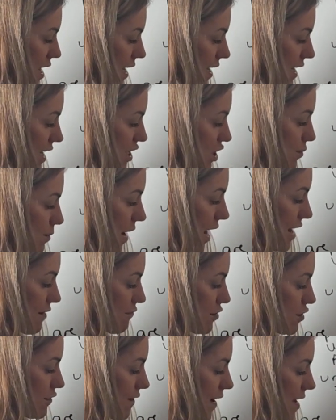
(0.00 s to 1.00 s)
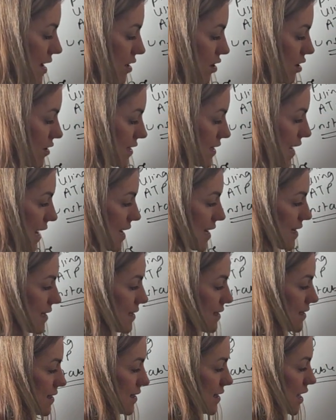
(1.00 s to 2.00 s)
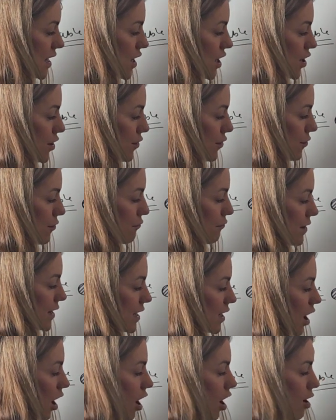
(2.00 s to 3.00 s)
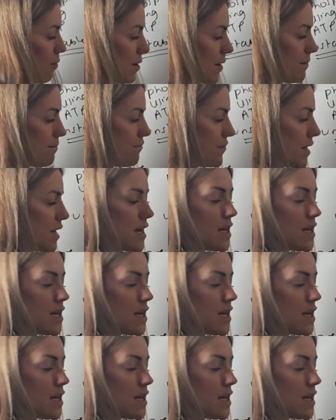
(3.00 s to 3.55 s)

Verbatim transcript: Each pyruvate contains three carbon.